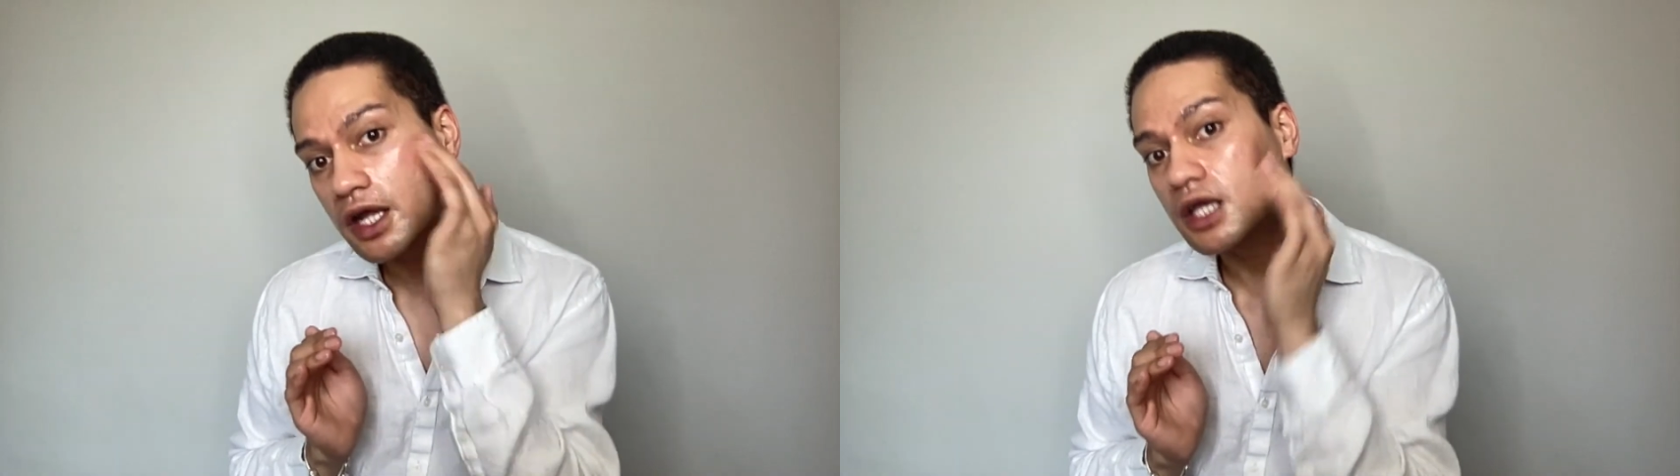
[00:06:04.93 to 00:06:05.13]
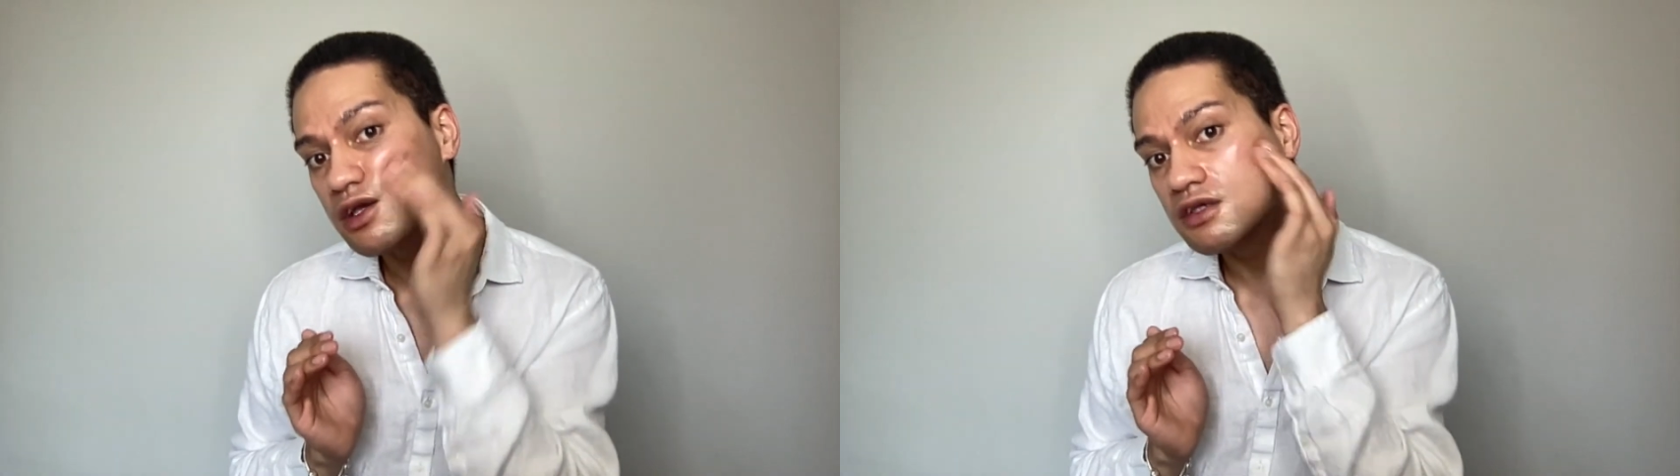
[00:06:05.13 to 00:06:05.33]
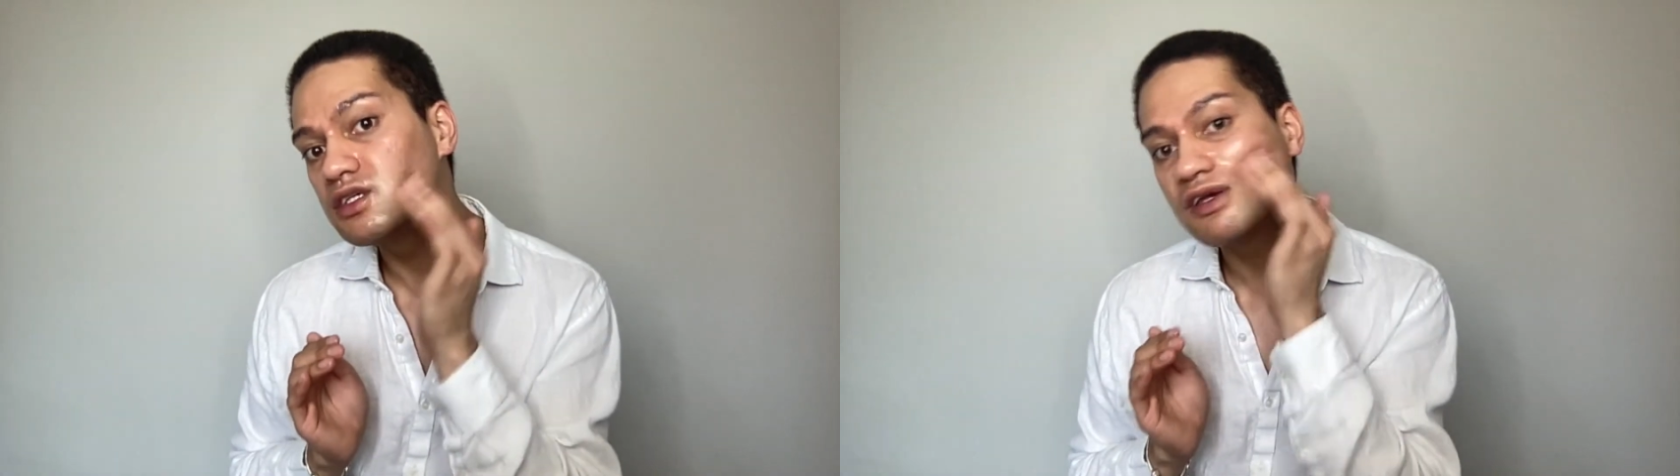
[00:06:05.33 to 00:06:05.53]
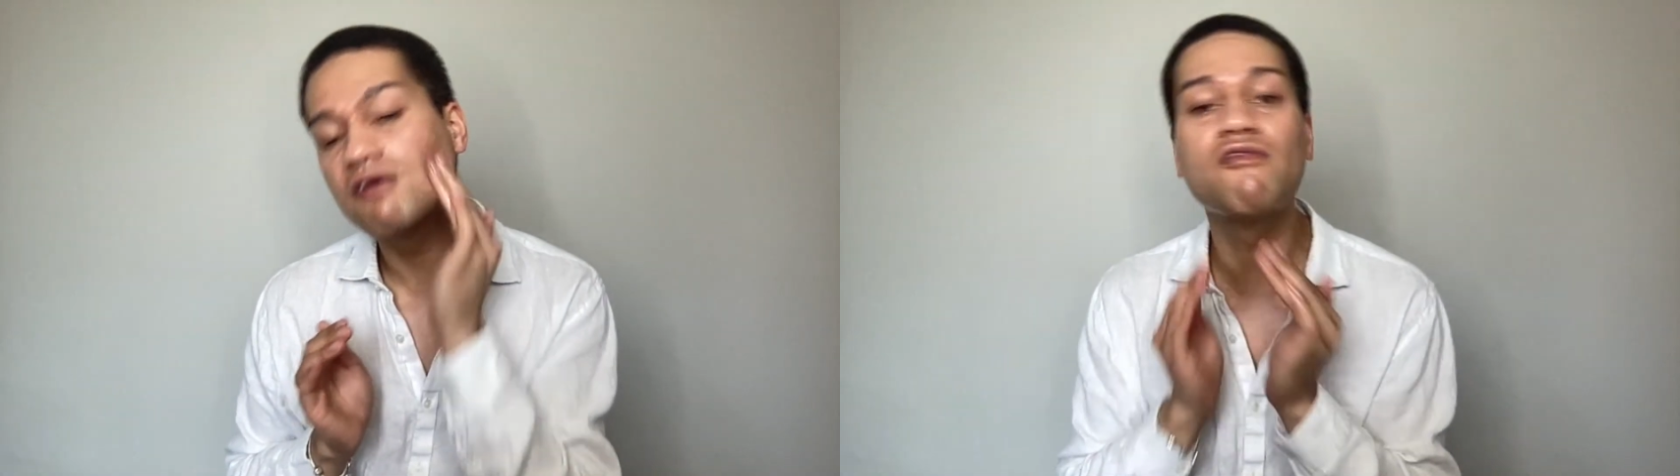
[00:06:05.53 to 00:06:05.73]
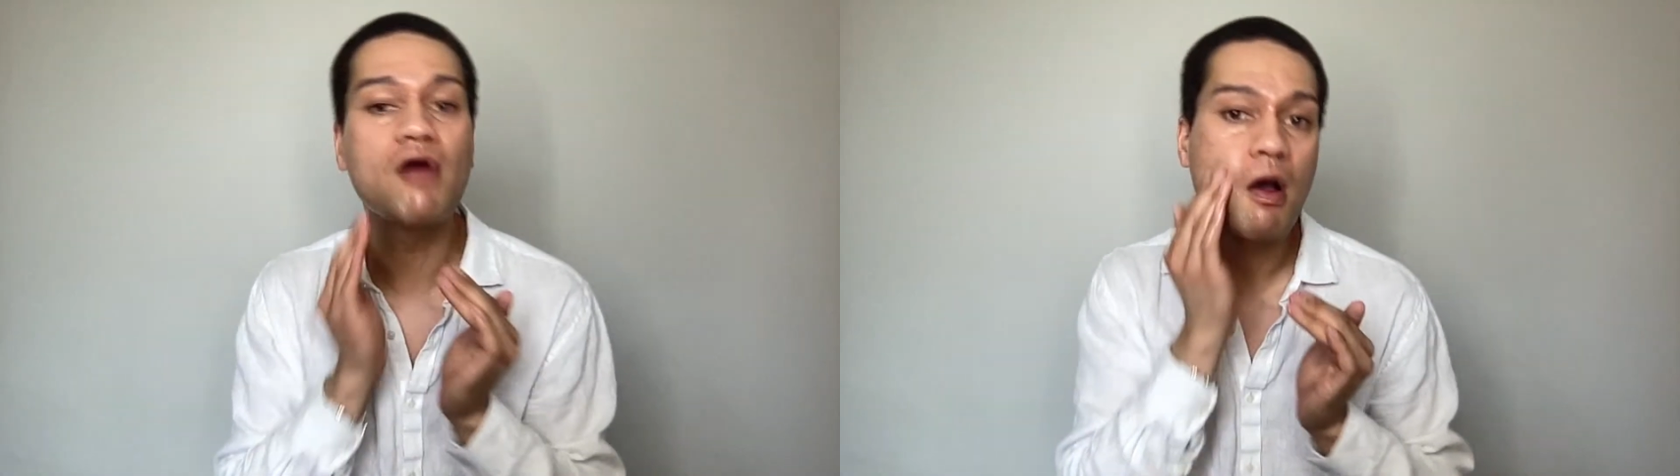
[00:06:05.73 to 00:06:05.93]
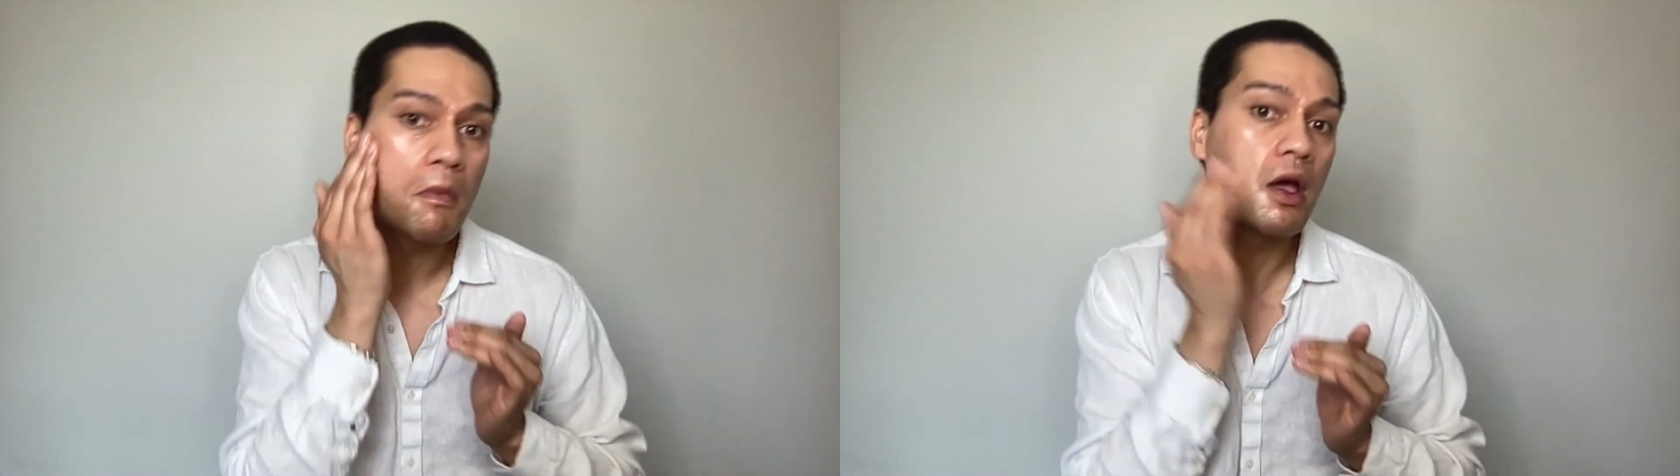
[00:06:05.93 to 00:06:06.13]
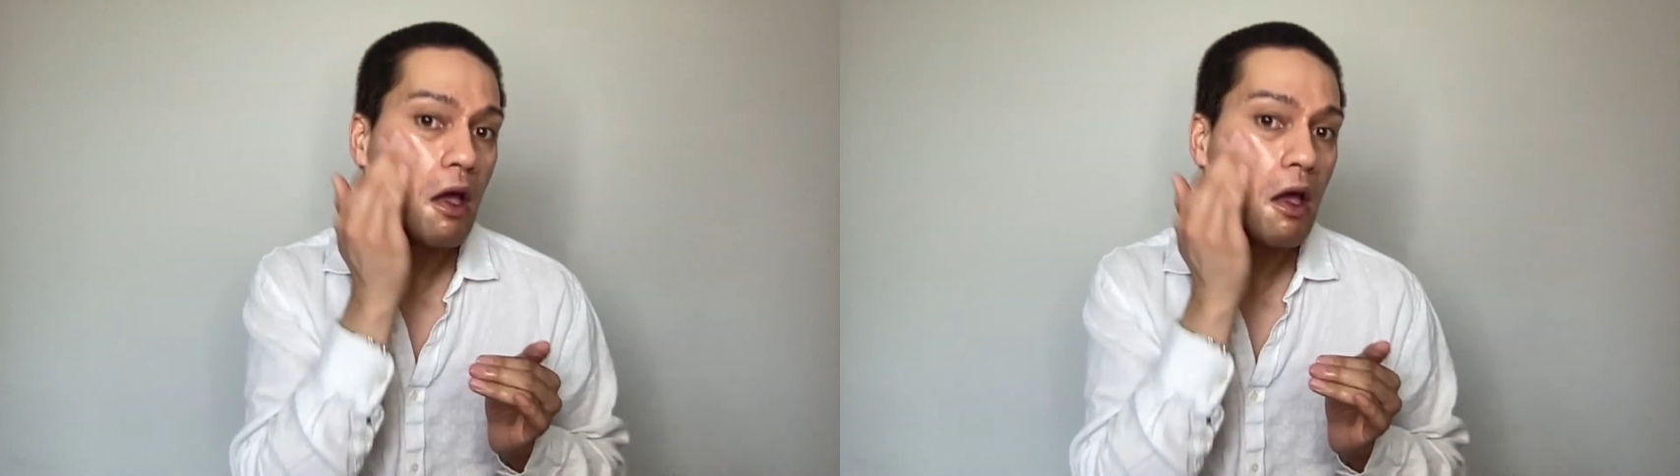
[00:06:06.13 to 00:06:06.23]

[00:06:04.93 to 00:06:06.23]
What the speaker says: is from